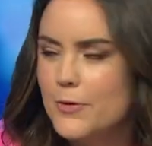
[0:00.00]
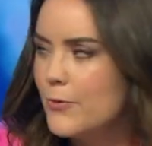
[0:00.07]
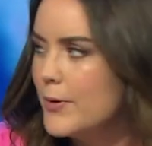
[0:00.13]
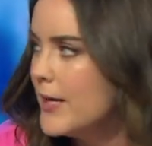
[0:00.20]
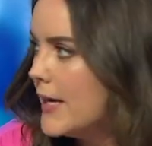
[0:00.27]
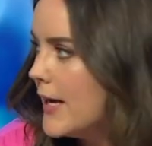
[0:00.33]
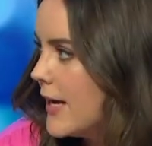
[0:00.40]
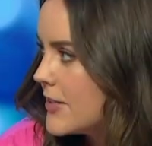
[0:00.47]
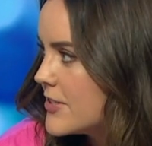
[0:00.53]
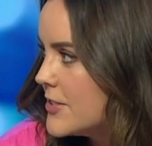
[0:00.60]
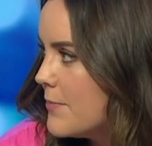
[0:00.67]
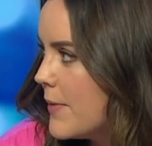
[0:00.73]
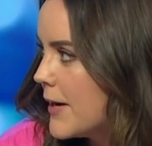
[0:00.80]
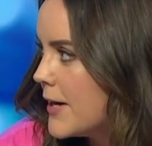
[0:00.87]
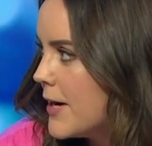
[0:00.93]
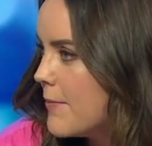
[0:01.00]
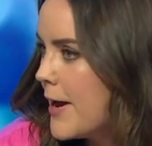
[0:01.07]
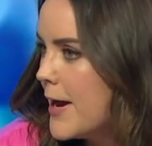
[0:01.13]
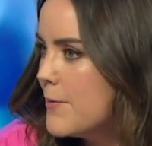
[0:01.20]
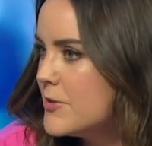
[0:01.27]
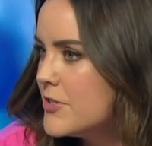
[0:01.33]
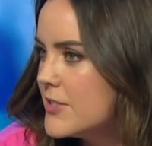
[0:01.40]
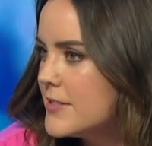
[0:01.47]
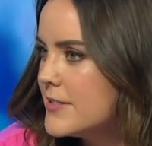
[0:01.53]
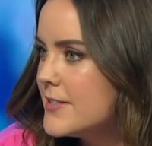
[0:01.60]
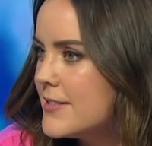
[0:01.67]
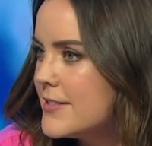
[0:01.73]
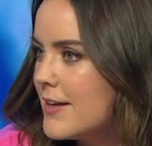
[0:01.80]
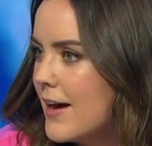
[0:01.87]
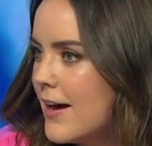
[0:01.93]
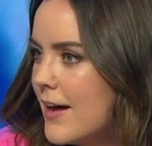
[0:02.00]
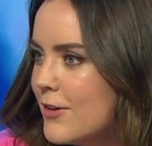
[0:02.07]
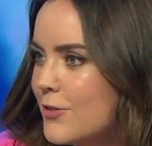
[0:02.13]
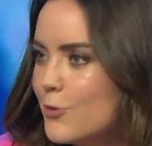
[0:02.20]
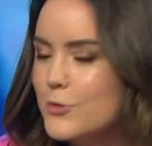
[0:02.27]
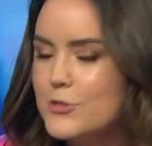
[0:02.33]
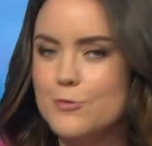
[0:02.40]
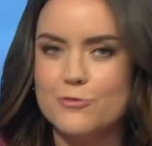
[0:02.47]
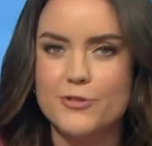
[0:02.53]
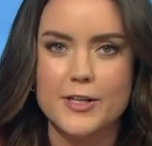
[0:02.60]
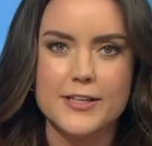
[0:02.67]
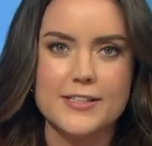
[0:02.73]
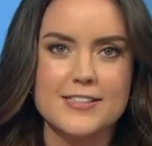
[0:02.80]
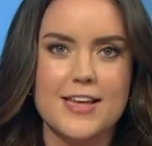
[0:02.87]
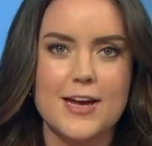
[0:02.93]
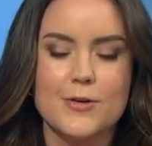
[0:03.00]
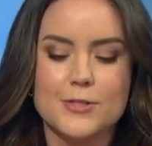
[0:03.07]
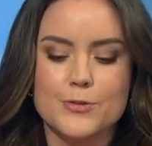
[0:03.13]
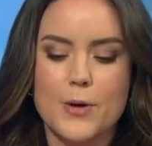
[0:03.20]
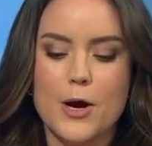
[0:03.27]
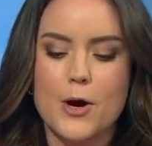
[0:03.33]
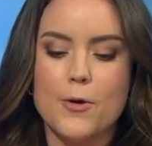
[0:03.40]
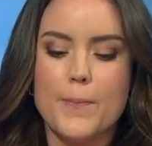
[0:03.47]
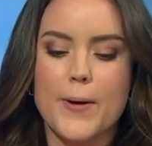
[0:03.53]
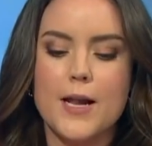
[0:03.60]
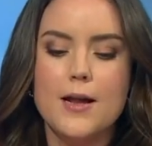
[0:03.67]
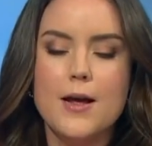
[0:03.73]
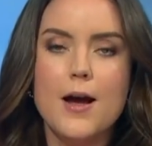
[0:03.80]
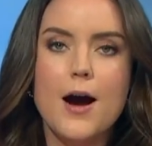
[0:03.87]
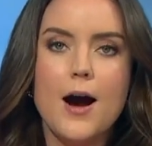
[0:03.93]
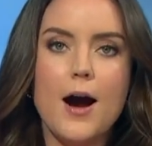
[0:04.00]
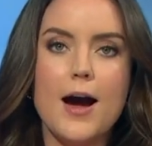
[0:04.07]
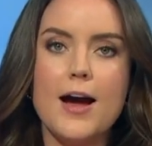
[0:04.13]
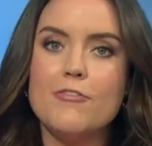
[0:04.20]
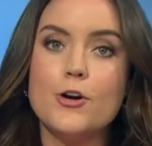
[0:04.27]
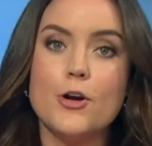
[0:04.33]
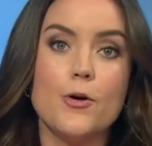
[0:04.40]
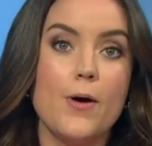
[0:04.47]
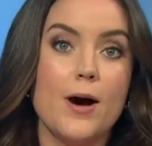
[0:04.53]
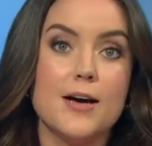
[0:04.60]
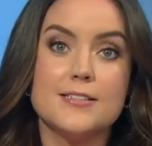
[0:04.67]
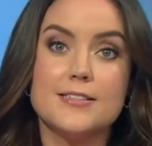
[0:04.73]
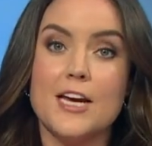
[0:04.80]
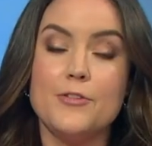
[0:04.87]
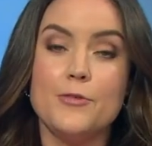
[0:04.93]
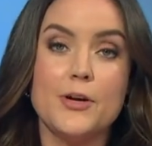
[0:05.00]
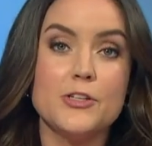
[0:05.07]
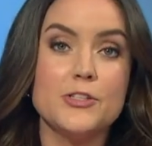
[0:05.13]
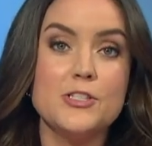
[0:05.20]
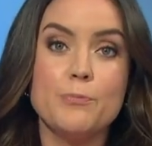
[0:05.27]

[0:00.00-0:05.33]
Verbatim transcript: that we actually back up Hamish's thoughts and feelings there as well. But I've got to ask, have you actually